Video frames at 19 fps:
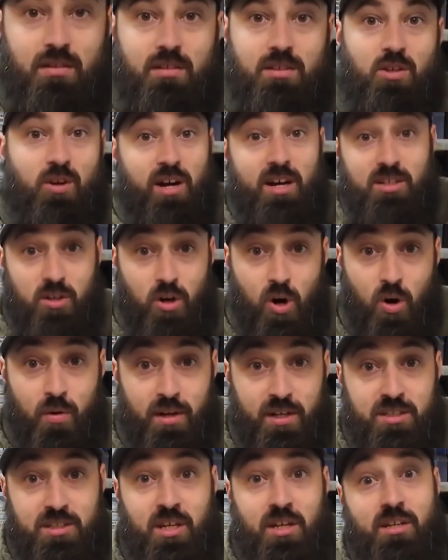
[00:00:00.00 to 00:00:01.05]
So as
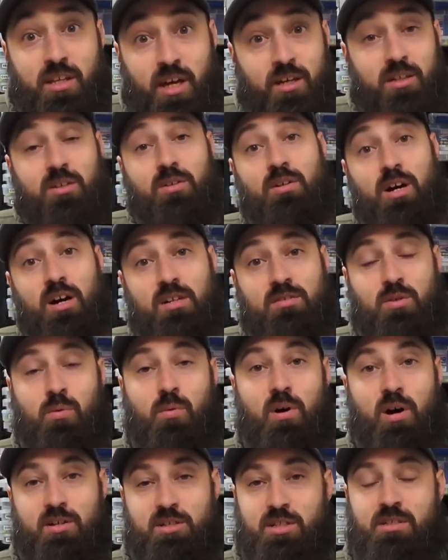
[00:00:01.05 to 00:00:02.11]
always, thank you guys for
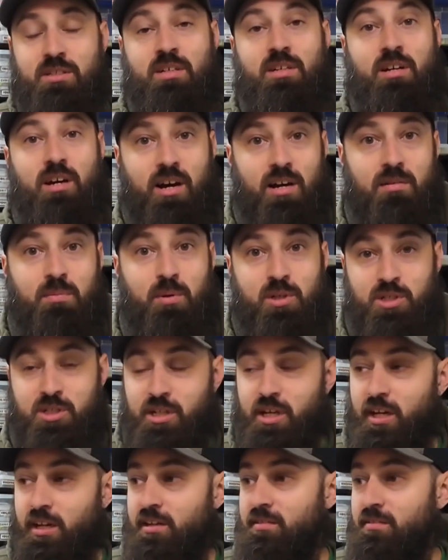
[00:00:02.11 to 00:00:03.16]
watching. I
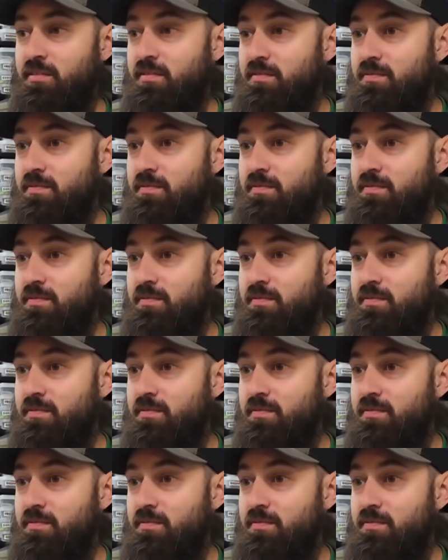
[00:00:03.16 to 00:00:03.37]
appreciate it.